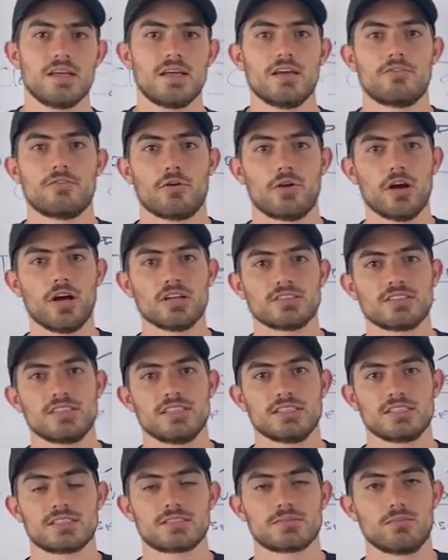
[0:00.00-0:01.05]
For us,
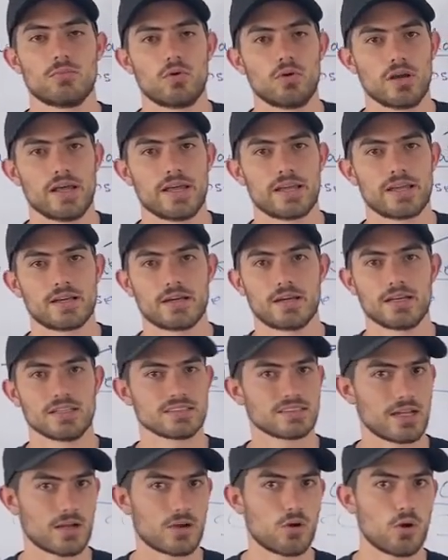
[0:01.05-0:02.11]
it's more like
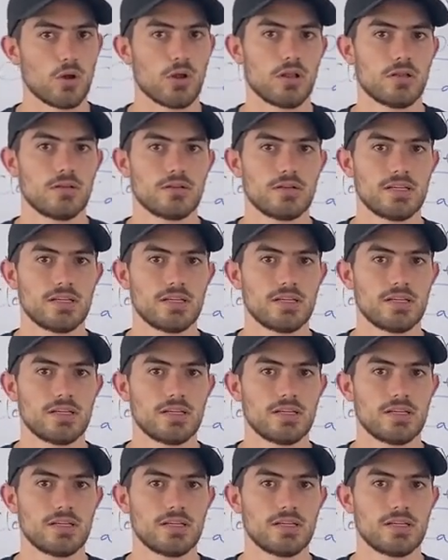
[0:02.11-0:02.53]
a call.